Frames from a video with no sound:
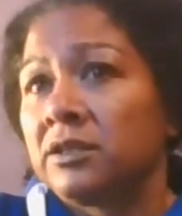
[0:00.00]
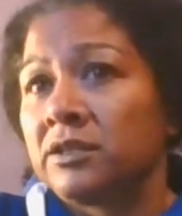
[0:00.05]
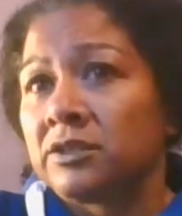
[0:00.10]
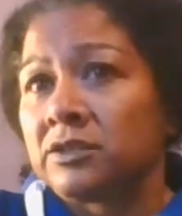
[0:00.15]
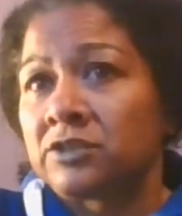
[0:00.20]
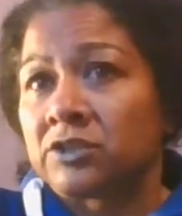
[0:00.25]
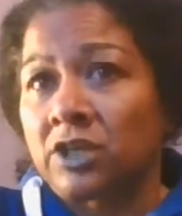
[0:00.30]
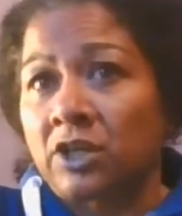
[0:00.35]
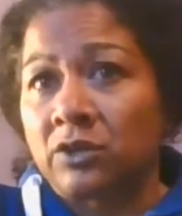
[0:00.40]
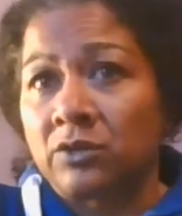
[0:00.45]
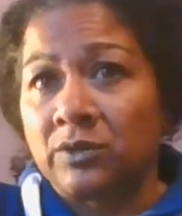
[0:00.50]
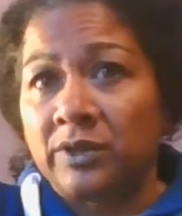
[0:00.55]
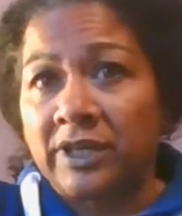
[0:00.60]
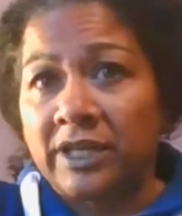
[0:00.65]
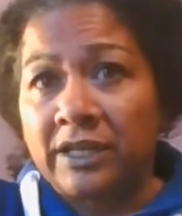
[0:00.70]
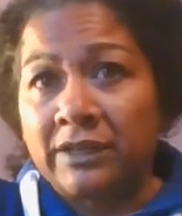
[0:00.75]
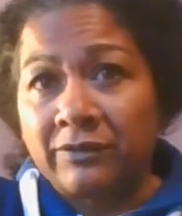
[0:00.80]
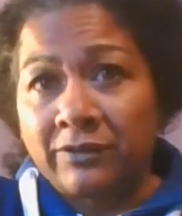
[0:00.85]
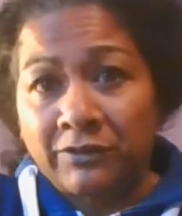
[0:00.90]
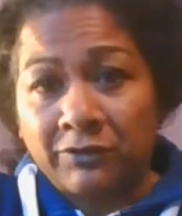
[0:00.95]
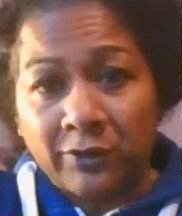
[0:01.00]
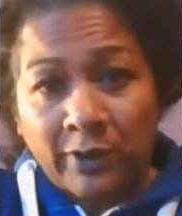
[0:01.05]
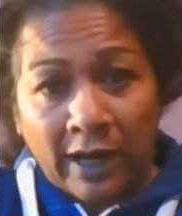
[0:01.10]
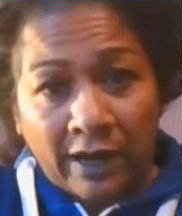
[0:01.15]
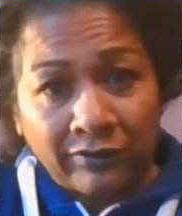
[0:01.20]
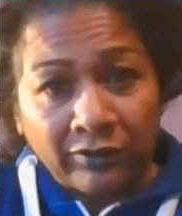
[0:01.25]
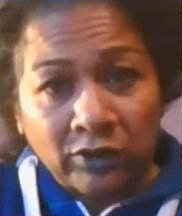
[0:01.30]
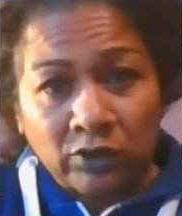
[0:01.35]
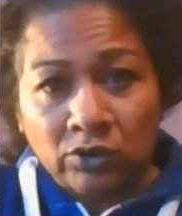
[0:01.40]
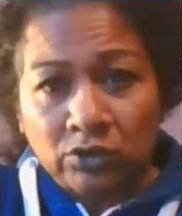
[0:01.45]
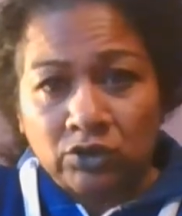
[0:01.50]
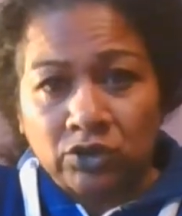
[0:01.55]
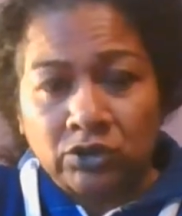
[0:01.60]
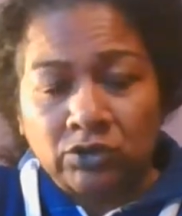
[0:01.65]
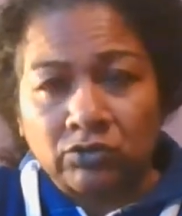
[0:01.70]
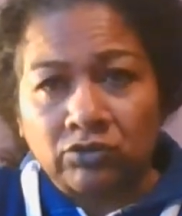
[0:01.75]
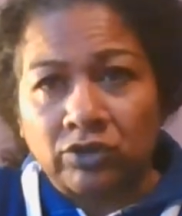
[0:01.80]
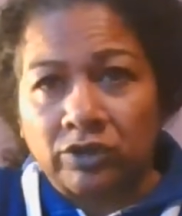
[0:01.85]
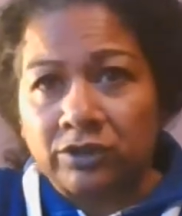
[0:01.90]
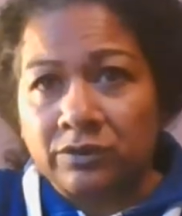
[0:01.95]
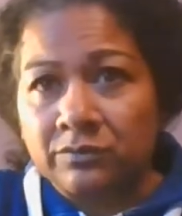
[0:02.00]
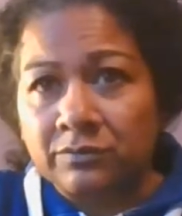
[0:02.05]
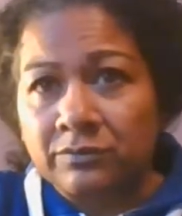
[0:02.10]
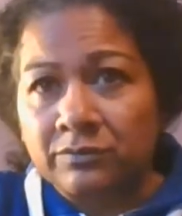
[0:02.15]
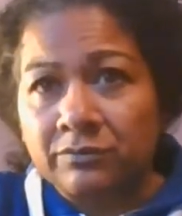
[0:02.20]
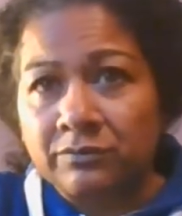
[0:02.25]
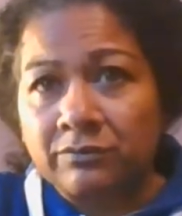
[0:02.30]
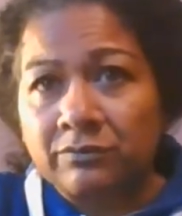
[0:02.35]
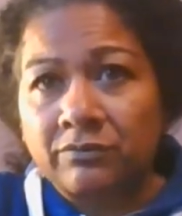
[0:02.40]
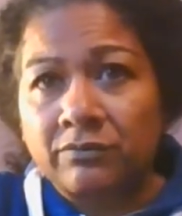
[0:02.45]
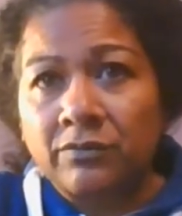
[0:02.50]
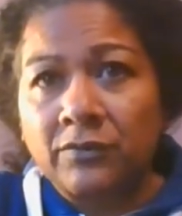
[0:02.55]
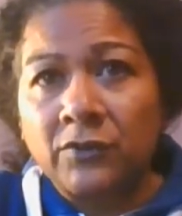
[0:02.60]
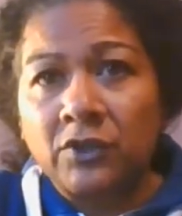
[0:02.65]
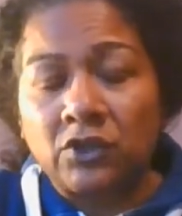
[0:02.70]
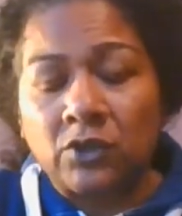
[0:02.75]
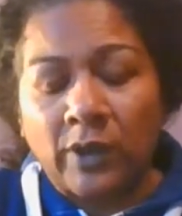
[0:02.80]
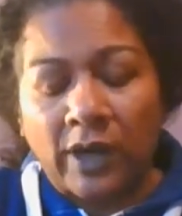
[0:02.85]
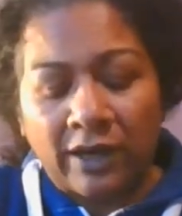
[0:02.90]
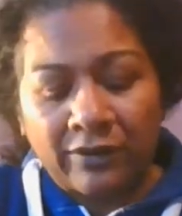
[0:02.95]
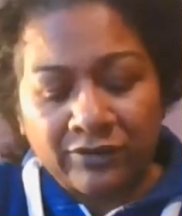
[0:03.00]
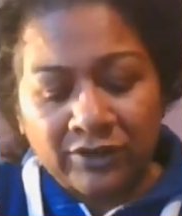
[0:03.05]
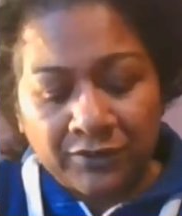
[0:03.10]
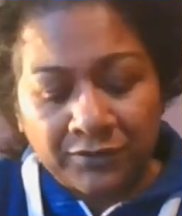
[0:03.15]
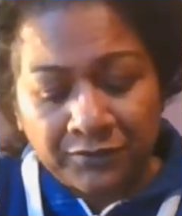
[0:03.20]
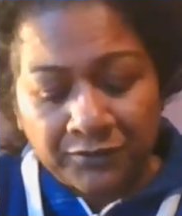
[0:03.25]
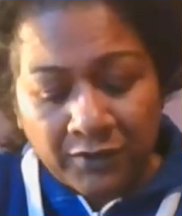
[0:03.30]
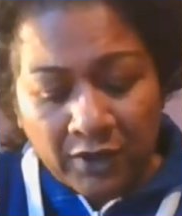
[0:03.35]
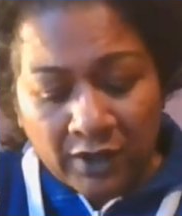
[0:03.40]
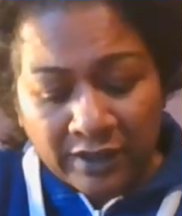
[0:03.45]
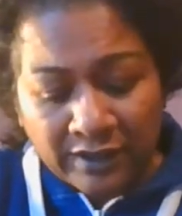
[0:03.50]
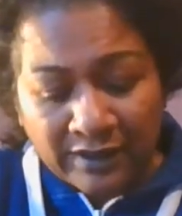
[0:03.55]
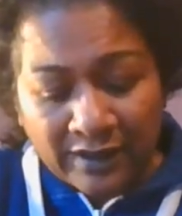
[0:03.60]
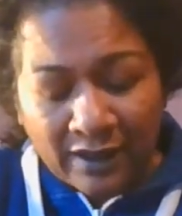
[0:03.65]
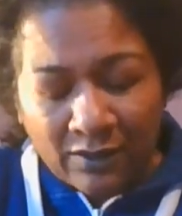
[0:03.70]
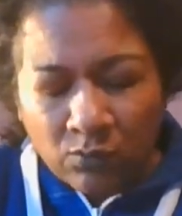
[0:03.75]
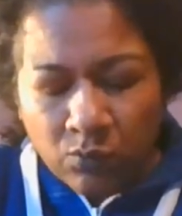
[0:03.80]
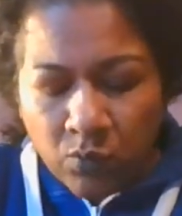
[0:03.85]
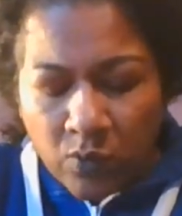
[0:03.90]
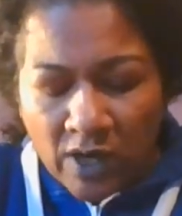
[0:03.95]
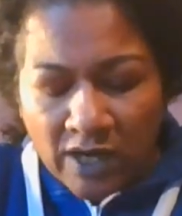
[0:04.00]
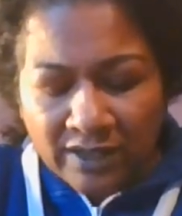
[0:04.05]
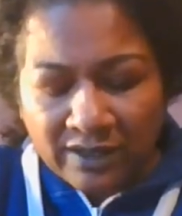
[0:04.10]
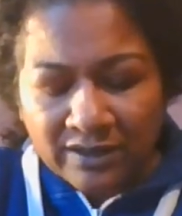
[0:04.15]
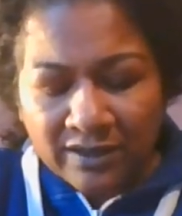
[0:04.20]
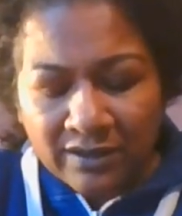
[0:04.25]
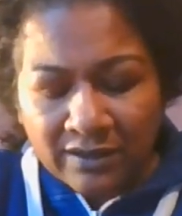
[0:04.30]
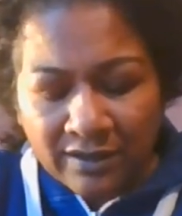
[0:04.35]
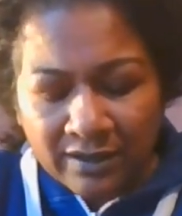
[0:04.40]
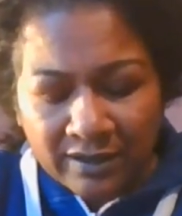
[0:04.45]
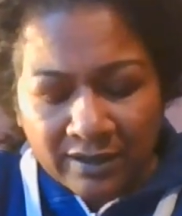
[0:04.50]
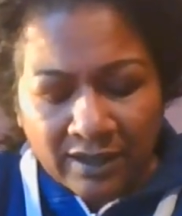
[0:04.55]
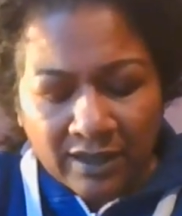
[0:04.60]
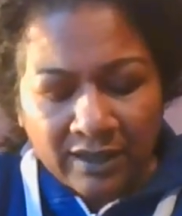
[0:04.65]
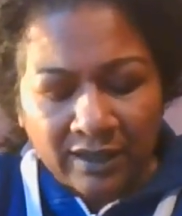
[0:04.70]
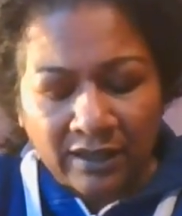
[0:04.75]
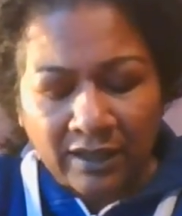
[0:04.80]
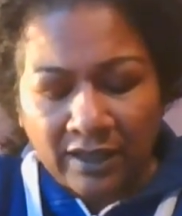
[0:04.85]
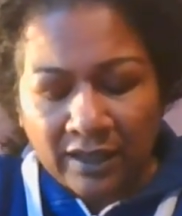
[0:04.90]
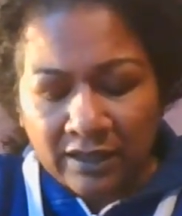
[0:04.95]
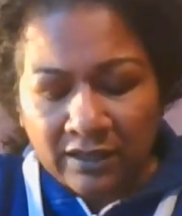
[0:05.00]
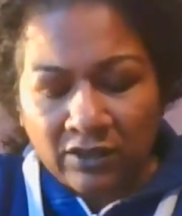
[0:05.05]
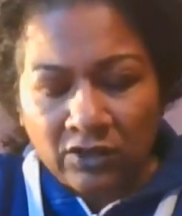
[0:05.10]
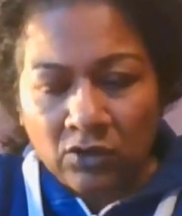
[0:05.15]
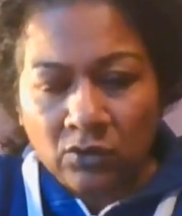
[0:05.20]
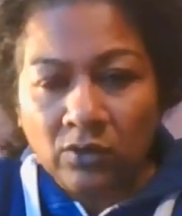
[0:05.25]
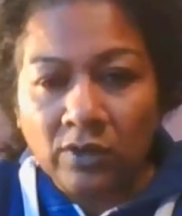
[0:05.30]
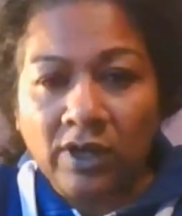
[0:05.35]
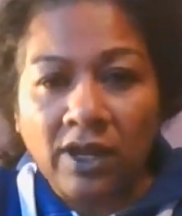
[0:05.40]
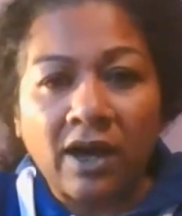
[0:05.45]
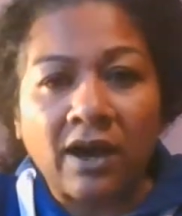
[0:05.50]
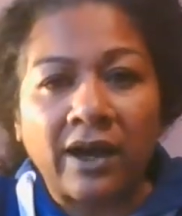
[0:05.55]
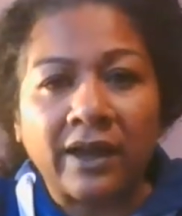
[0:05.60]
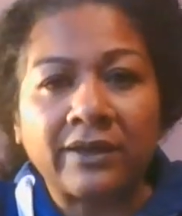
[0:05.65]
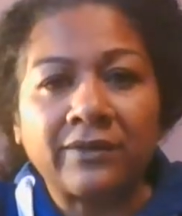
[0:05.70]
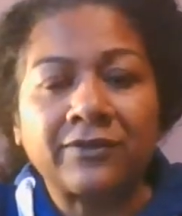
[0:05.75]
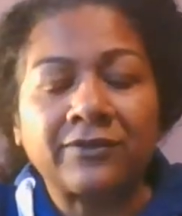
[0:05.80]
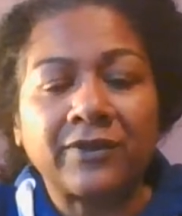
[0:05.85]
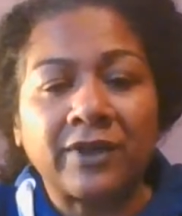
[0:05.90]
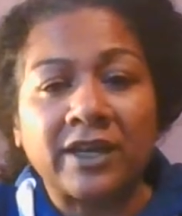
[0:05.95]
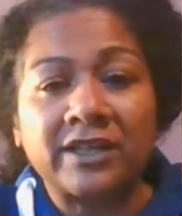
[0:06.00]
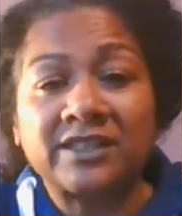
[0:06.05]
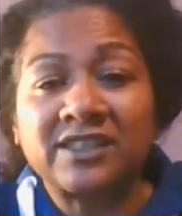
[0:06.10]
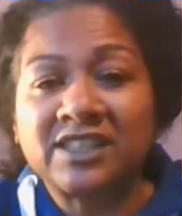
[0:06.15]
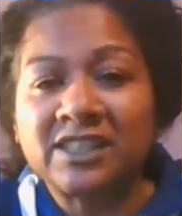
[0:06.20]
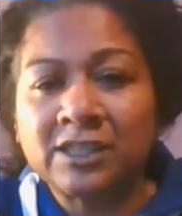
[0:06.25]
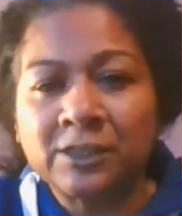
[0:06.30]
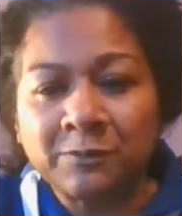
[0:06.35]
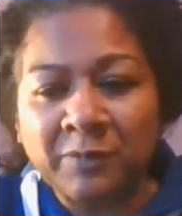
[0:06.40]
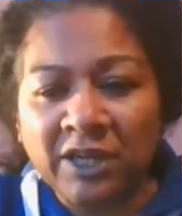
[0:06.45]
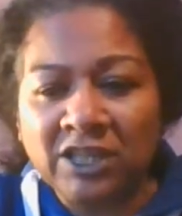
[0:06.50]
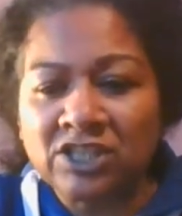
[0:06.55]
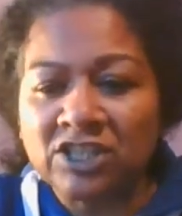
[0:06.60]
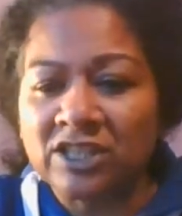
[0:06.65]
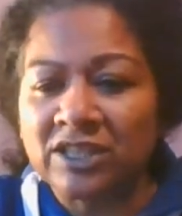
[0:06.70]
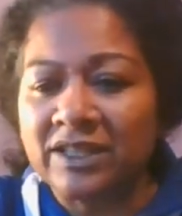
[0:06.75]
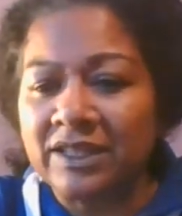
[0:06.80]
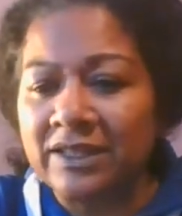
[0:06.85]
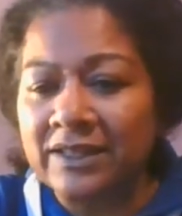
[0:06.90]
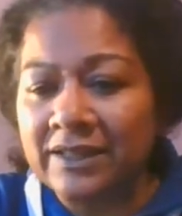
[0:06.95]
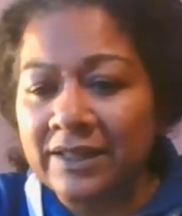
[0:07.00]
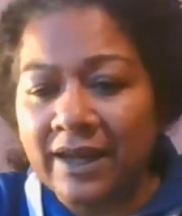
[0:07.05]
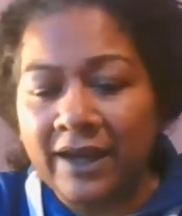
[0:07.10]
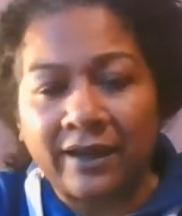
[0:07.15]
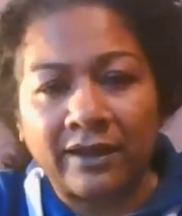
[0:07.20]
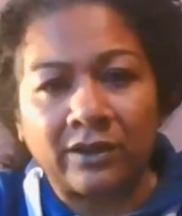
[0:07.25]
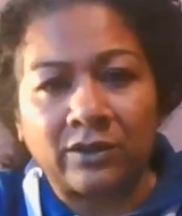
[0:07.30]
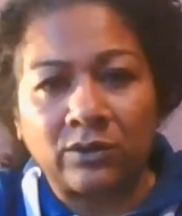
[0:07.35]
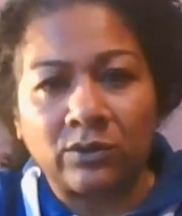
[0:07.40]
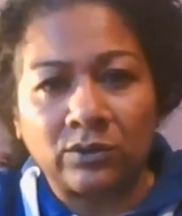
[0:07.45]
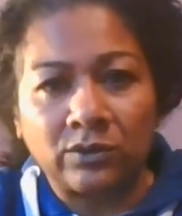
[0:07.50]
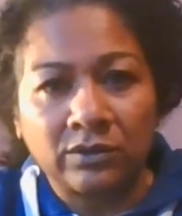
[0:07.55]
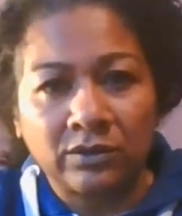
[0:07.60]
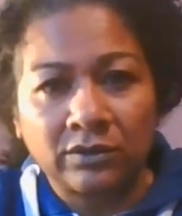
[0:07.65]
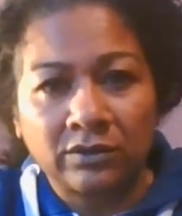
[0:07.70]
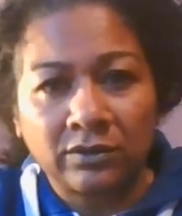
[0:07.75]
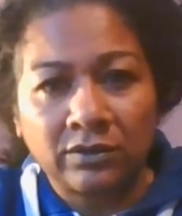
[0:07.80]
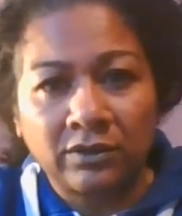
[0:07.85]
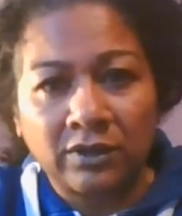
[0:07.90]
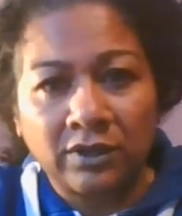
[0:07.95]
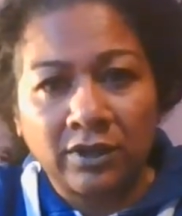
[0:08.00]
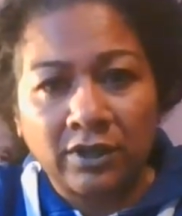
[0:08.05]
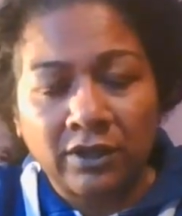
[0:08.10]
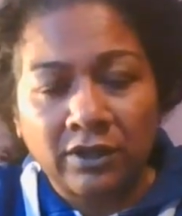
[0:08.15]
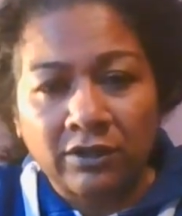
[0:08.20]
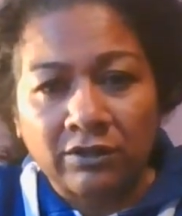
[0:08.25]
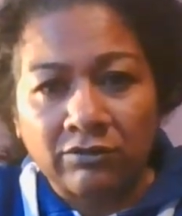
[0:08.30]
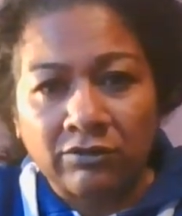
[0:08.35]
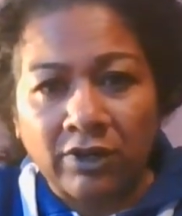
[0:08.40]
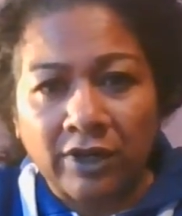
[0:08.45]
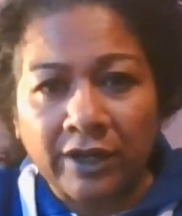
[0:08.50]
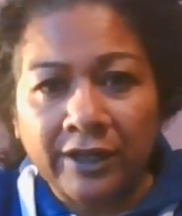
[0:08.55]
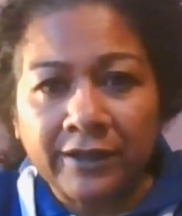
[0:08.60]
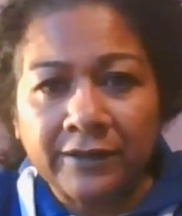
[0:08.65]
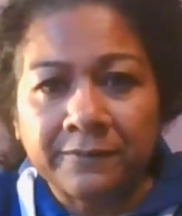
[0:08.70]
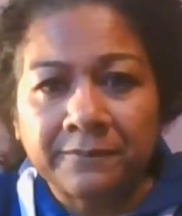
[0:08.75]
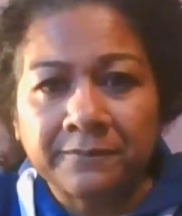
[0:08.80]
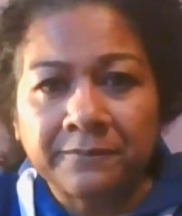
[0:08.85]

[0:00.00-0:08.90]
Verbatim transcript: So even if you haven't got children, you have to find that one thing in your life, especially now, right?